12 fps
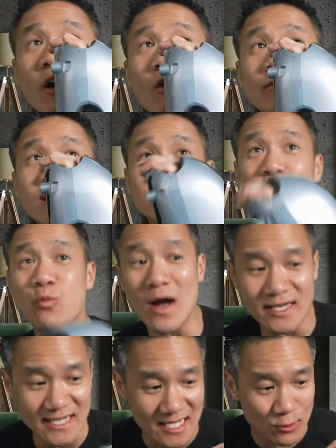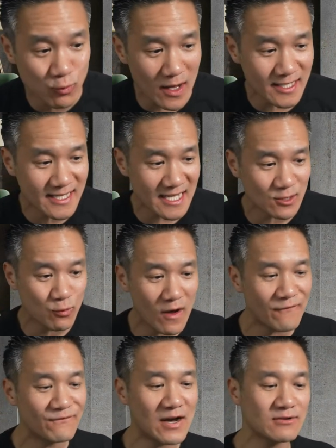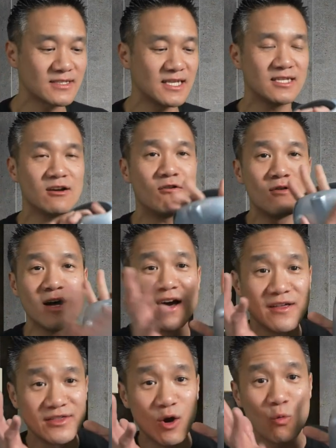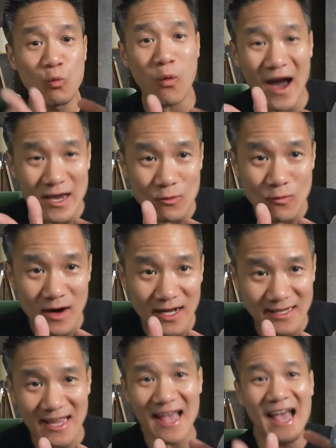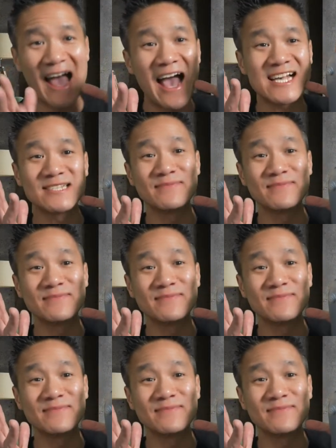yo guess what guess what guess what Faustino the white one has